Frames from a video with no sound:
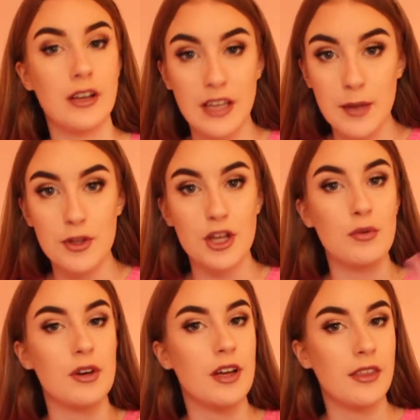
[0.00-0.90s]
keep
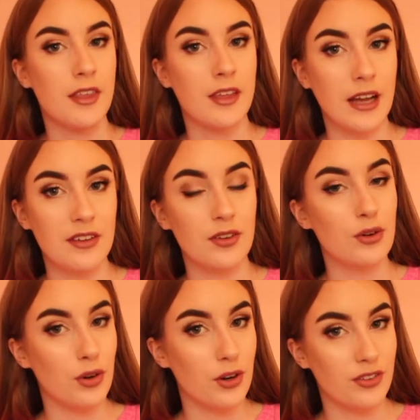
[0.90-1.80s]
you nice and
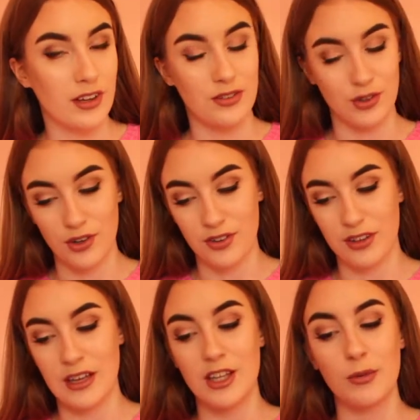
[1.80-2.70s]
cozy and
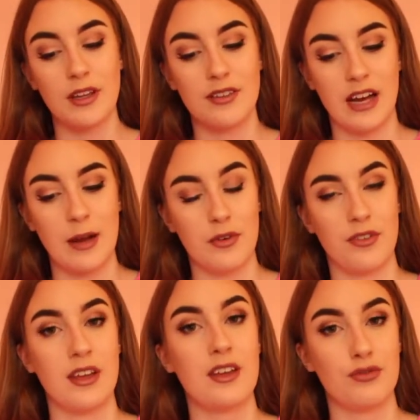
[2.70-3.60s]
toasty in the winter time,
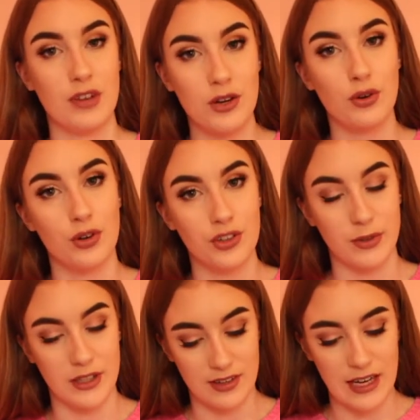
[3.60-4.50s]
because it is really cold at
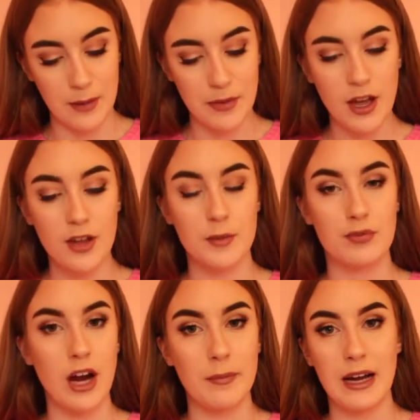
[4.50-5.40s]
winter time. So
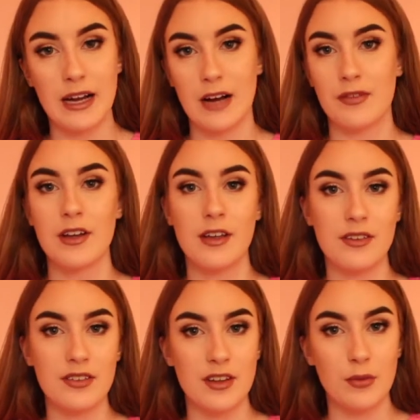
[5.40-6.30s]
Primark have the
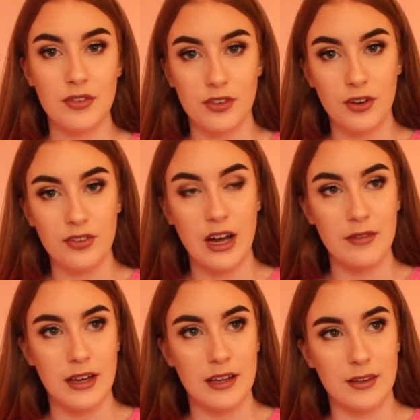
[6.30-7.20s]
Disney ones. They also
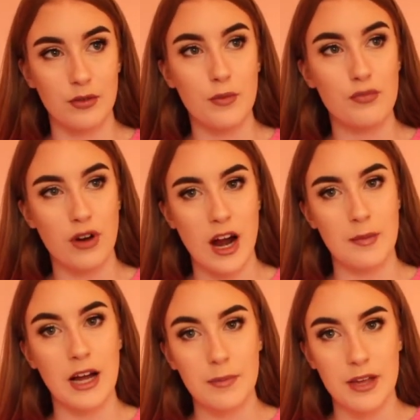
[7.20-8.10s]
have like their own
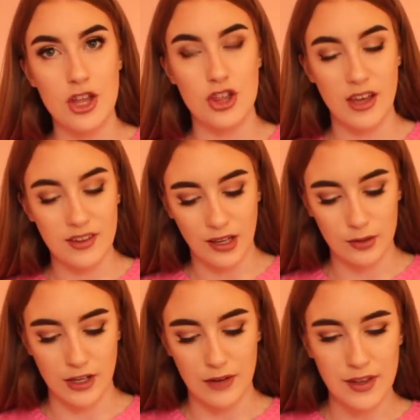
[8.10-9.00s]
Primark PJs.
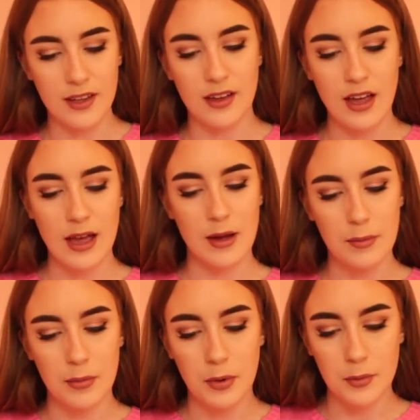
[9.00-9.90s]
I think
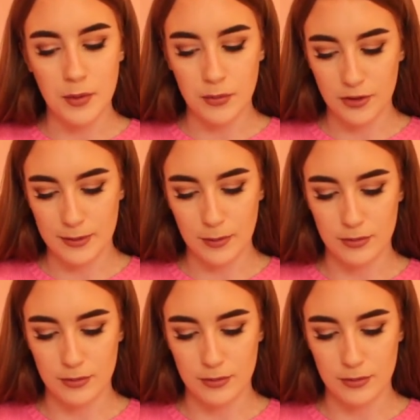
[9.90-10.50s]
most people